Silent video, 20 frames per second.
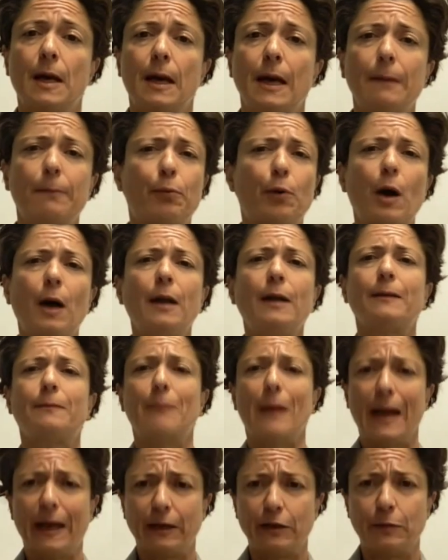In product
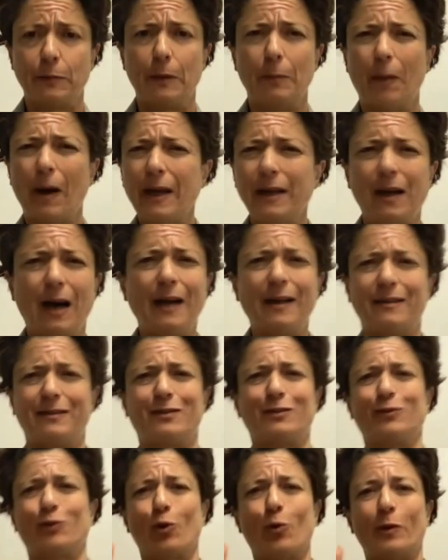management, my guidance
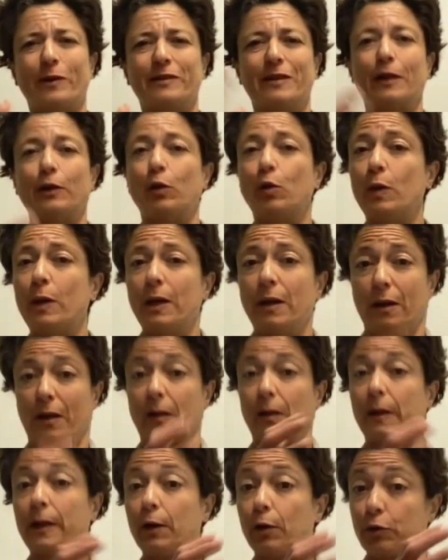is always that you need a
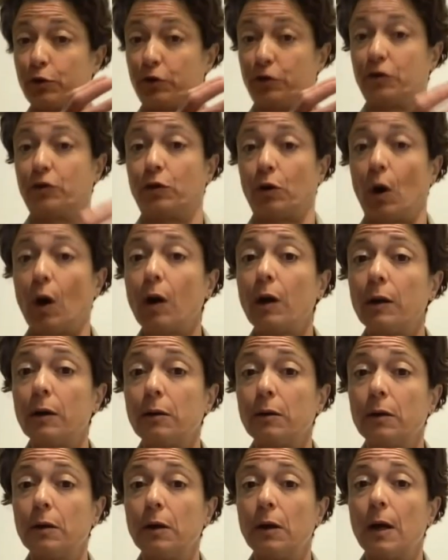clear start
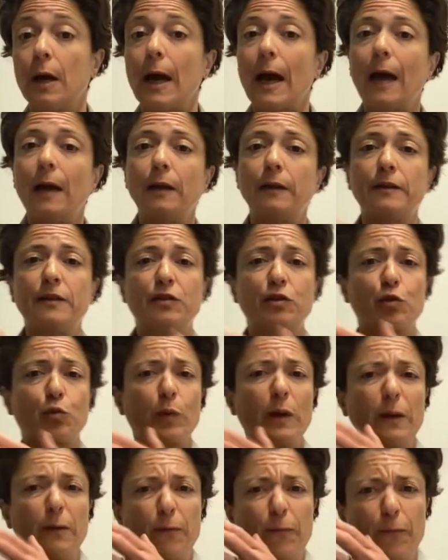and a
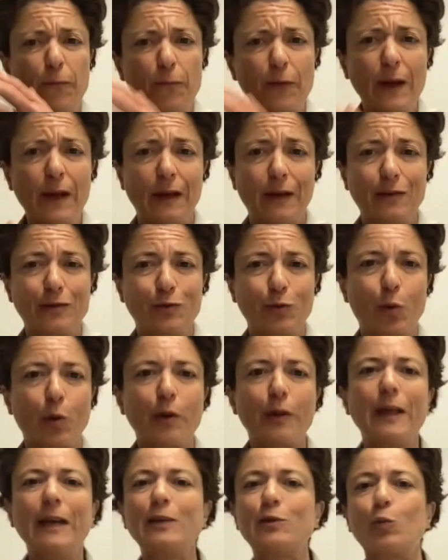discrete finish, or
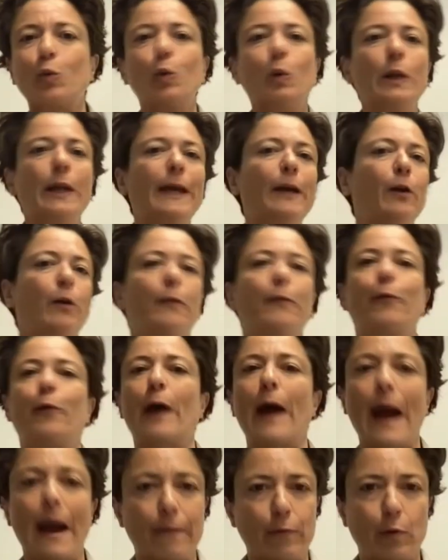things will linger
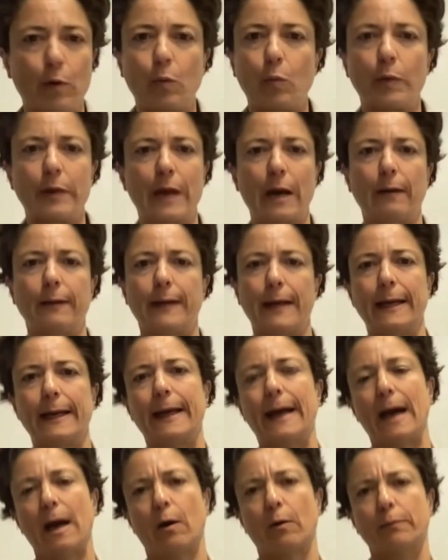forever without getting
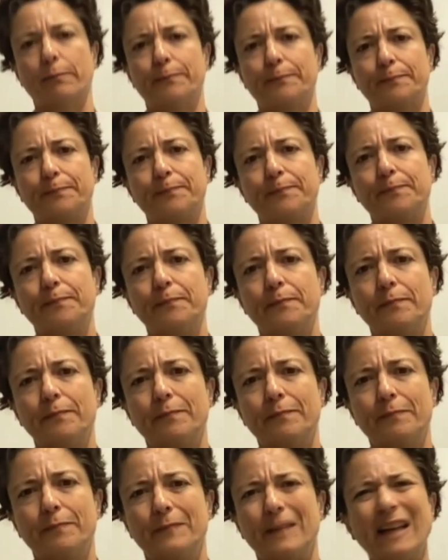out.
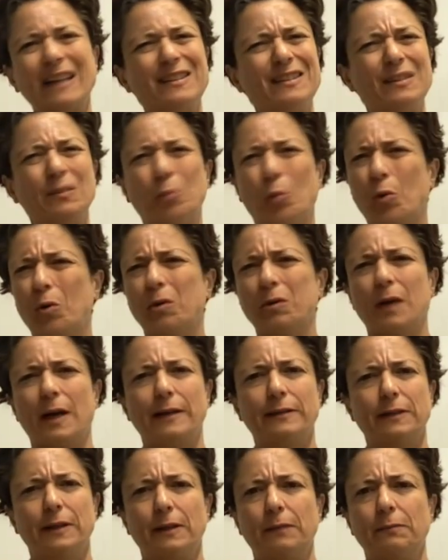That's
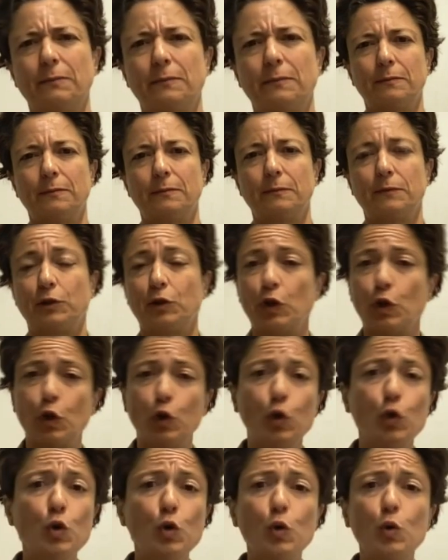demoralizing to
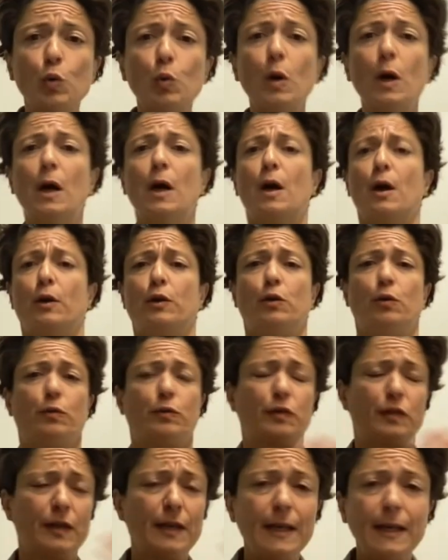you, your
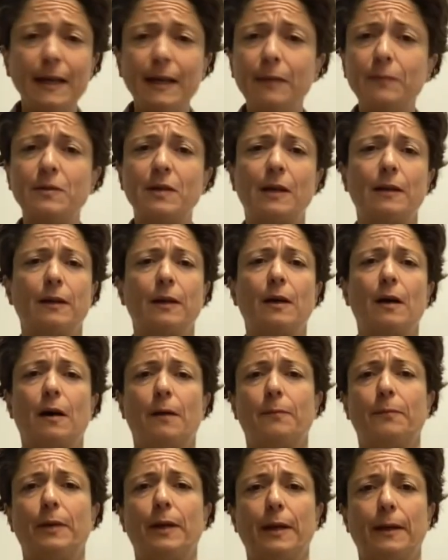teams, and the
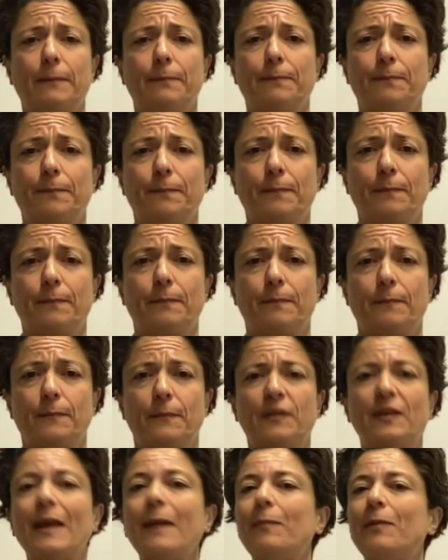company.
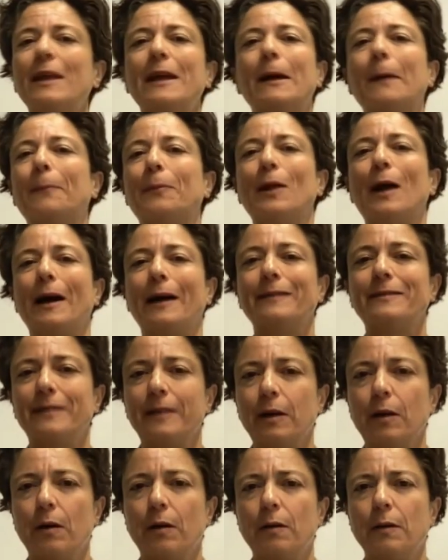Same thing applies
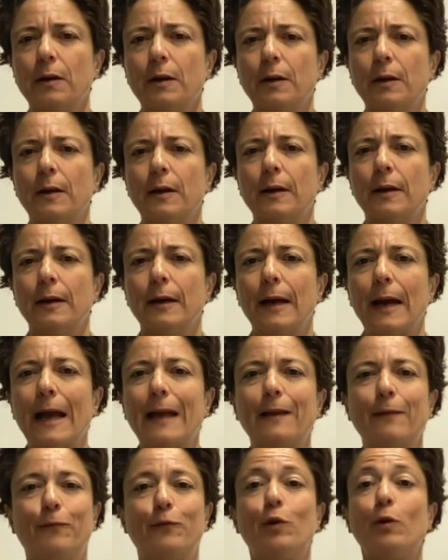here. And
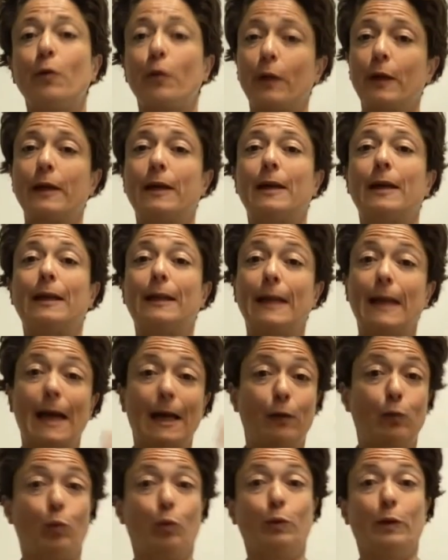if you're thinking the
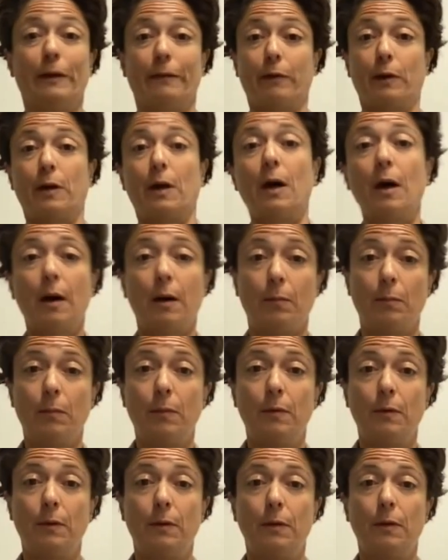end will never come,
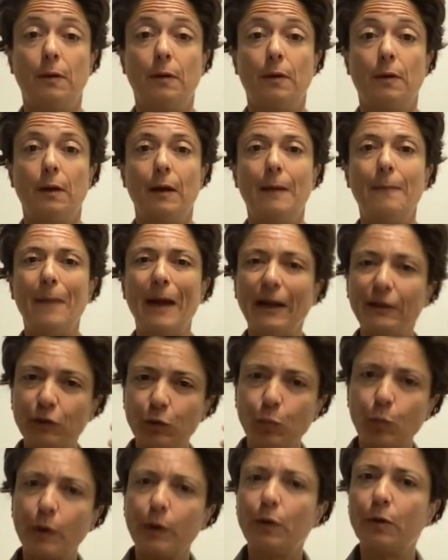imagine
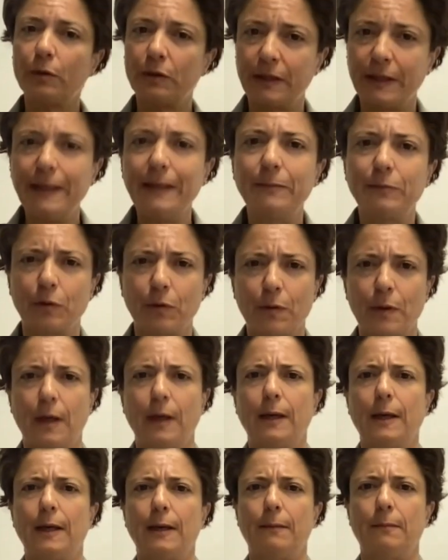what your teams are
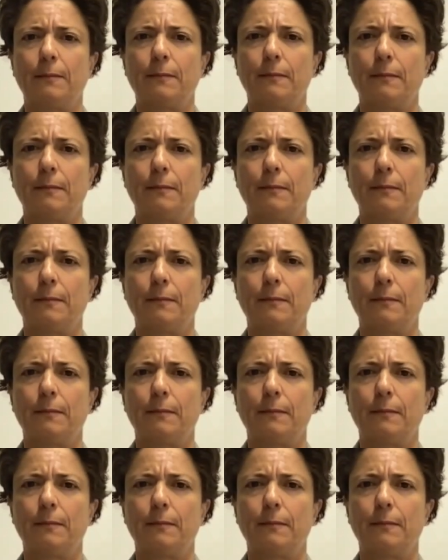thinking.